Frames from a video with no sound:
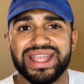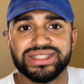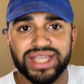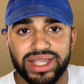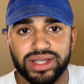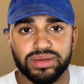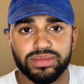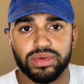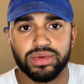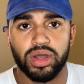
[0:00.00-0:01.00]

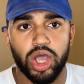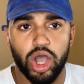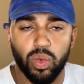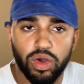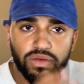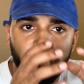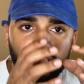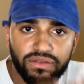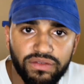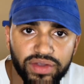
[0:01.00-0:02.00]
Jacob will
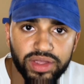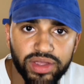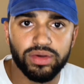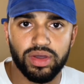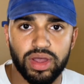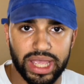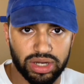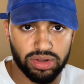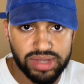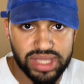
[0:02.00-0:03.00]
fulfill
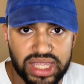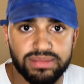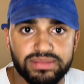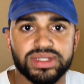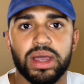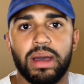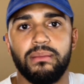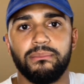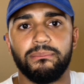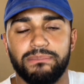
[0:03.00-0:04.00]
Elohim's
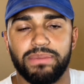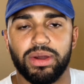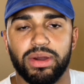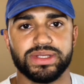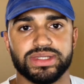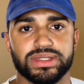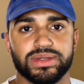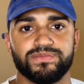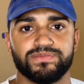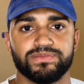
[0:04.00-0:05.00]
purpose.
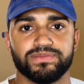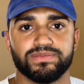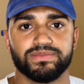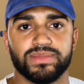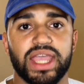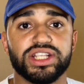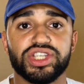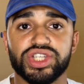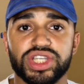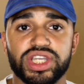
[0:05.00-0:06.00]
And
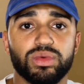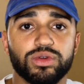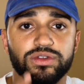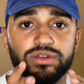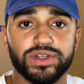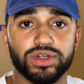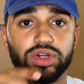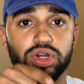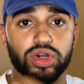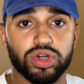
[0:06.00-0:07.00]
she will fulfill
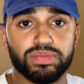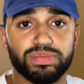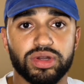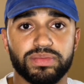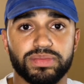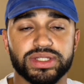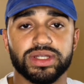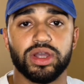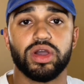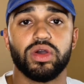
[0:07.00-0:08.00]
her
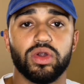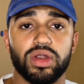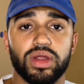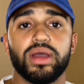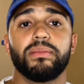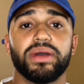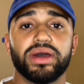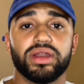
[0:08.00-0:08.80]
purpose, or better